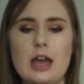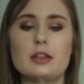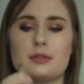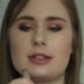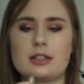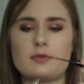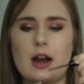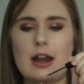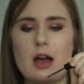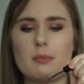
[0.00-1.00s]
I use this
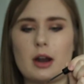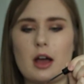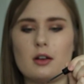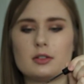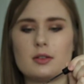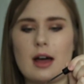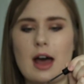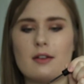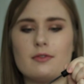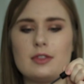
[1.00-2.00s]
right now, but I also
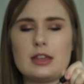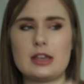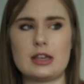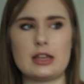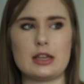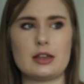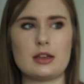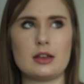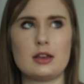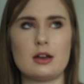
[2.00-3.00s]
have the
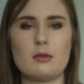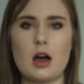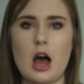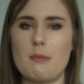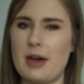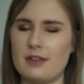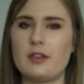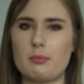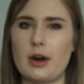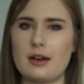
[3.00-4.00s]
uh,
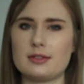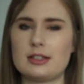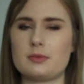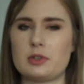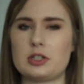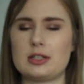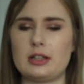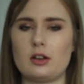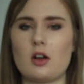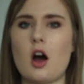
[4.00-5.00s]
Benefit Brow Zings, which is the
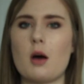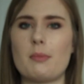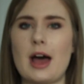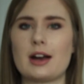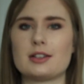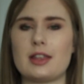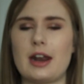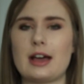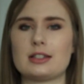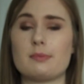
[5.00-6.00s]
little compact that
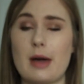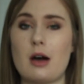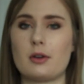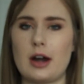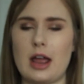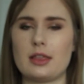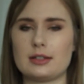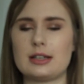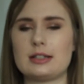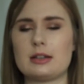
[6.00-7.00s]
has the powder and
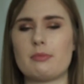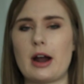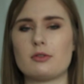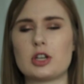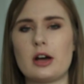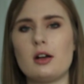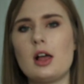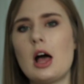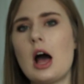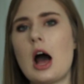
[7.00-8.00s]
the tinted brow
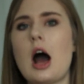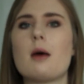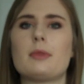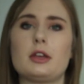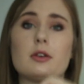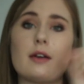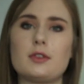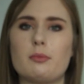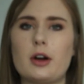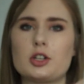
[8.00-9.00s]
gel. Um, that you have
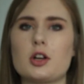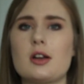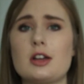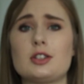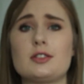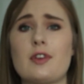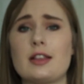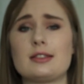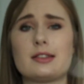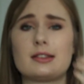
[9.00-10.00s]
to brush on. I just
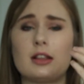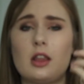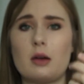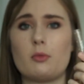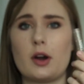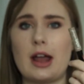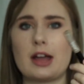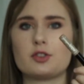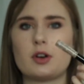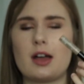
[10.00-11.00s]
find this looks a lot more
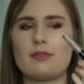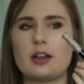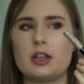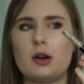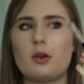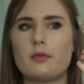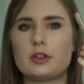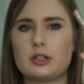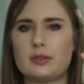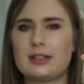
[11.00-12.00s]
natural. I find you don't
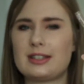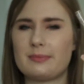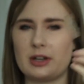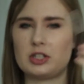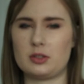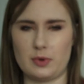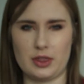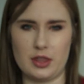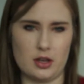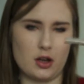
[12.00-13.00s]
overdo this as much as
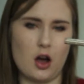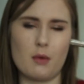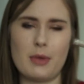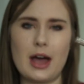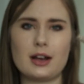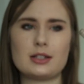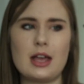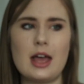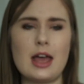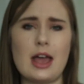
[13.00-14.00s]
with the compact
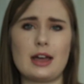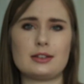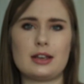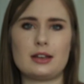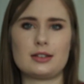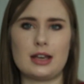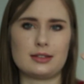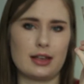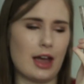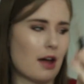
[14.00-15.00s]
and it takes
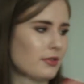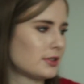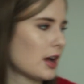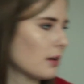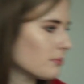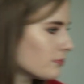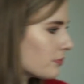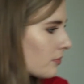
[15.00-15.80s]
like half the time.